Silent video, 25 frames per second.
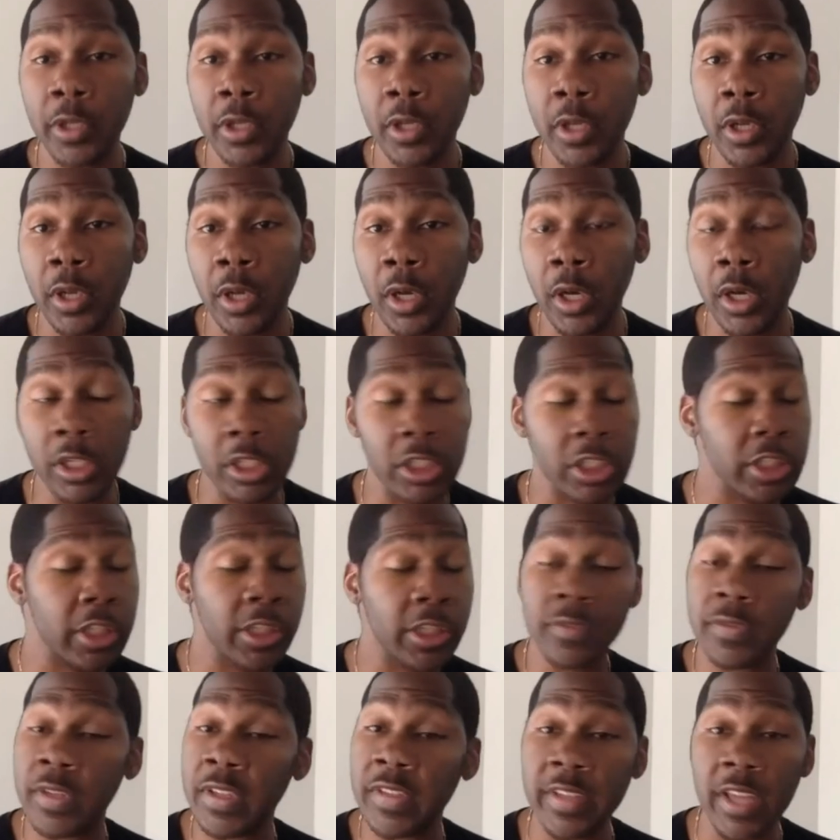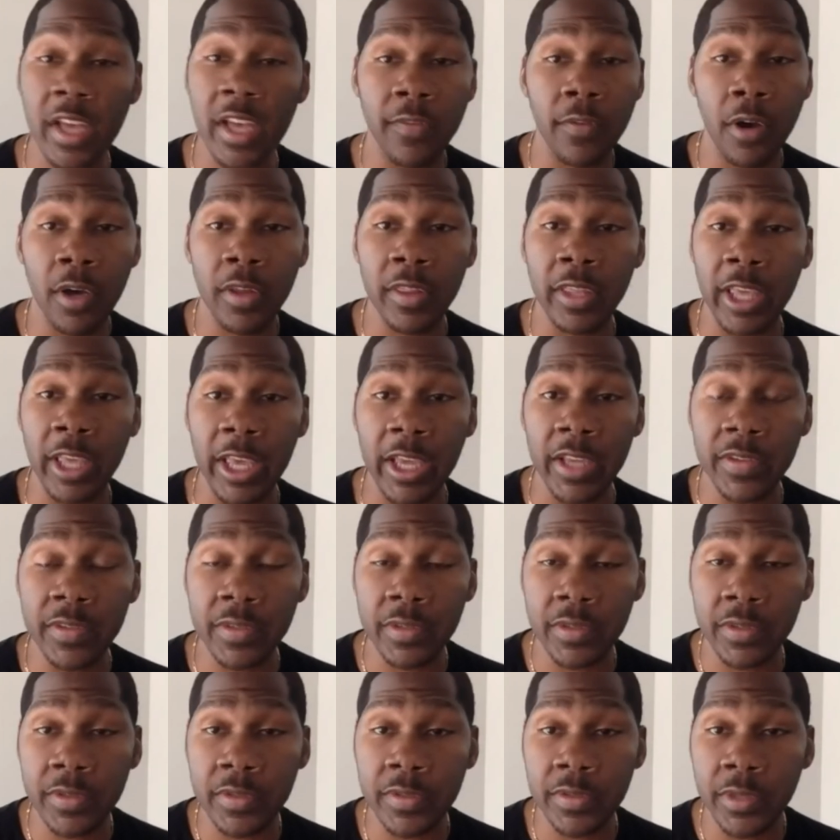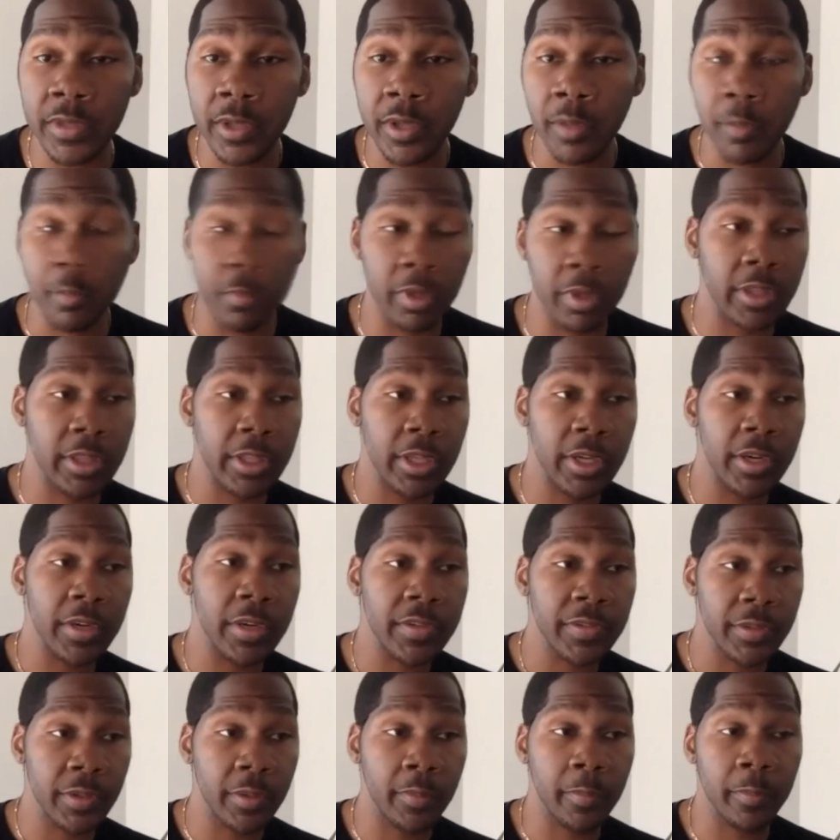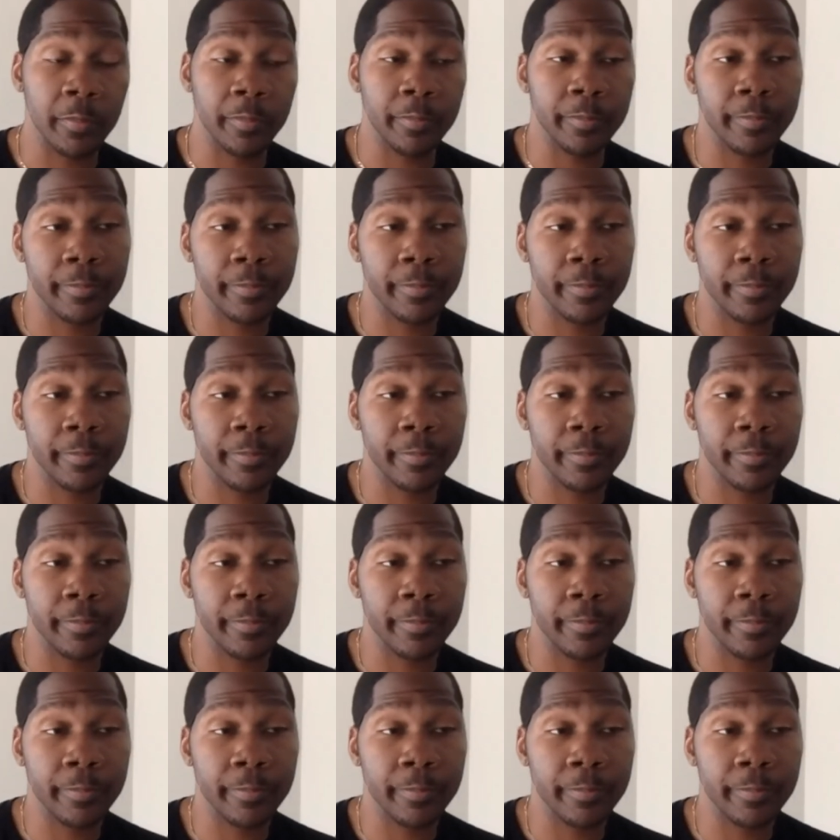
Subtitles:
None of us have all the answers, but there are some